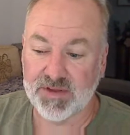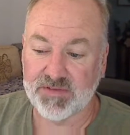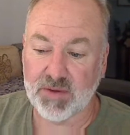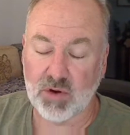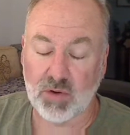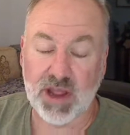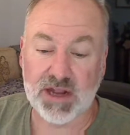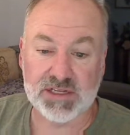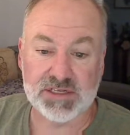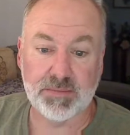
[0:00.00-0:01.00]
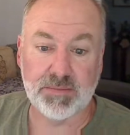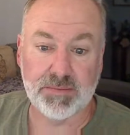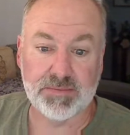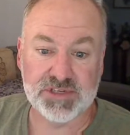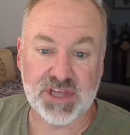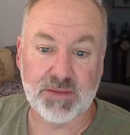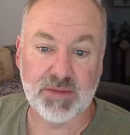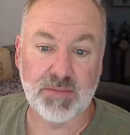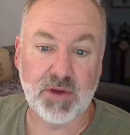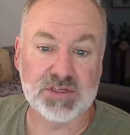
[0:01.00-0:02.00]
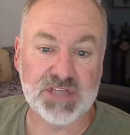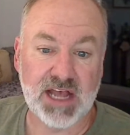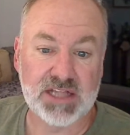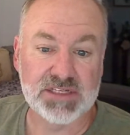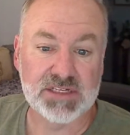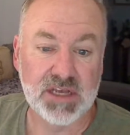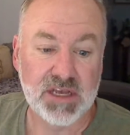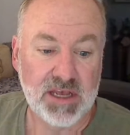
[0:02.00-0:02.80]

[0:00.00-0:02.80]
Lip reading: if I'm correct, it's the same at both sides.